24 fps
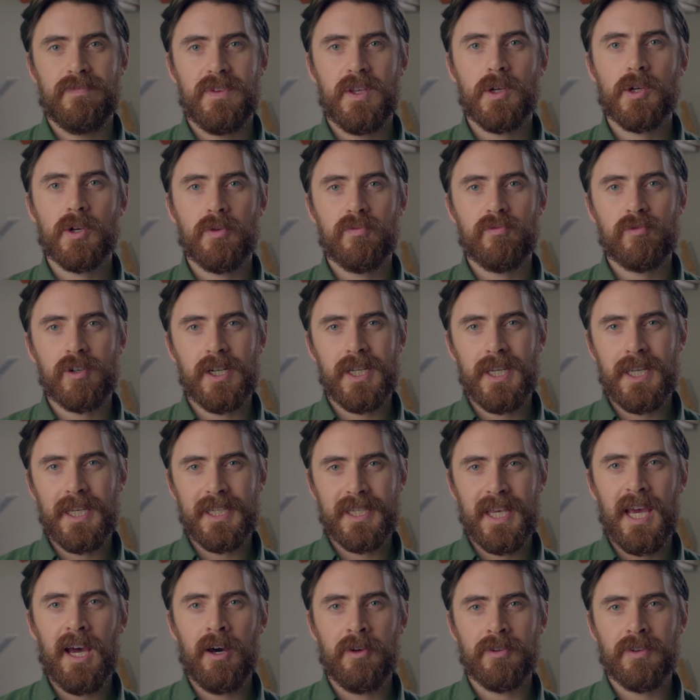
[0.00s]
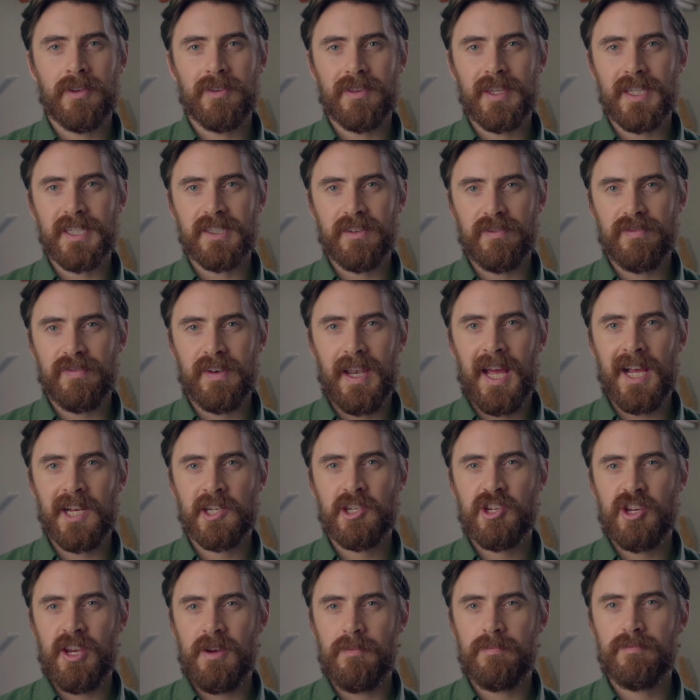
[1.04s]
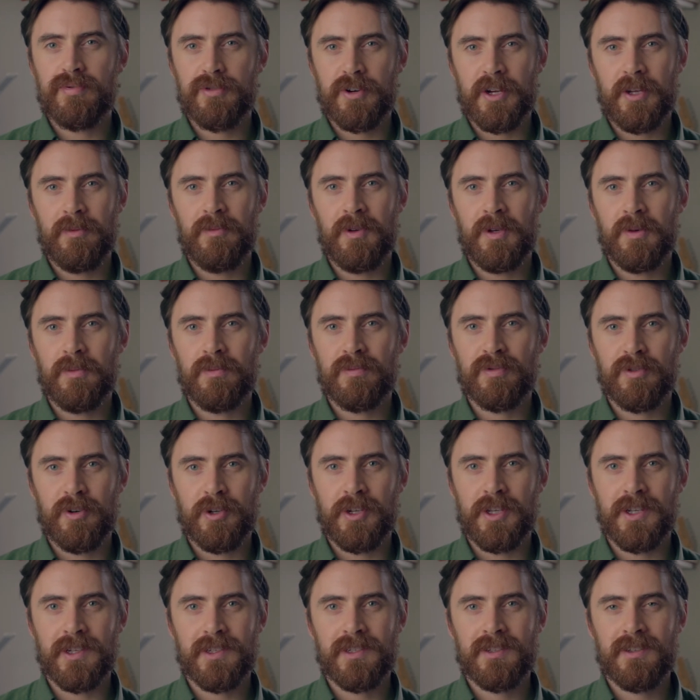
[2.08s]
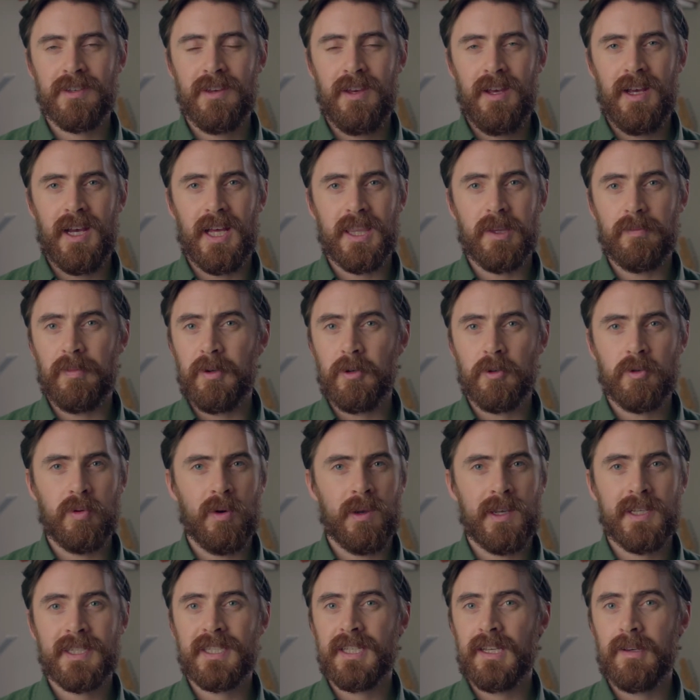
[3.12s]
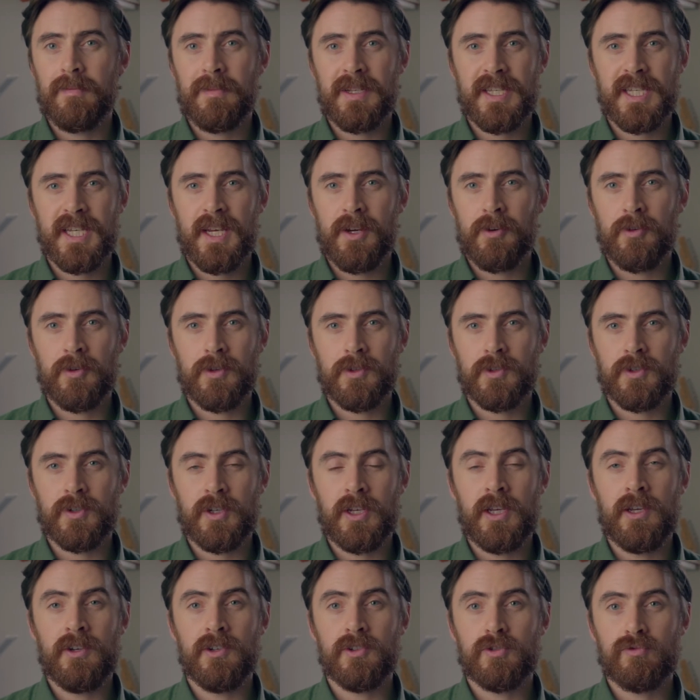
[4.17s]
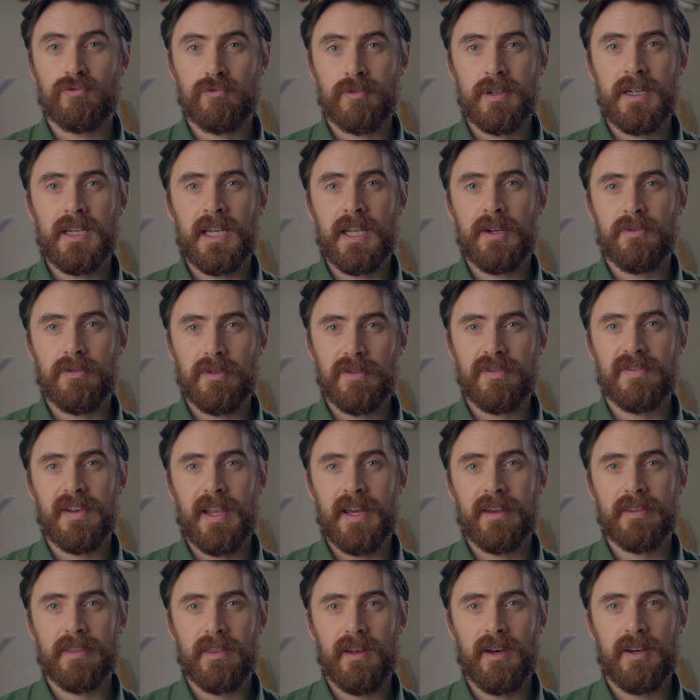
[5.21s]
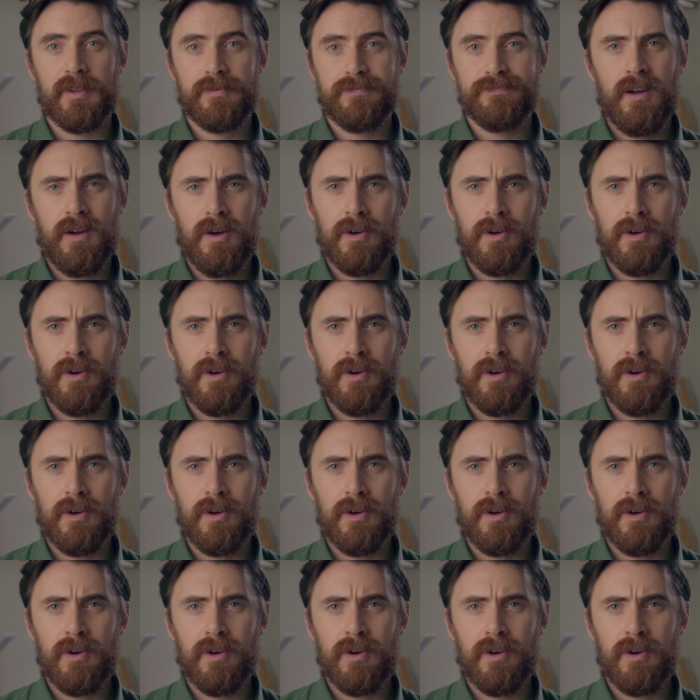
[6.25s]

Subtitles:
You can really tell that these are flagship premium products, and the build quality and materials used really reflect that.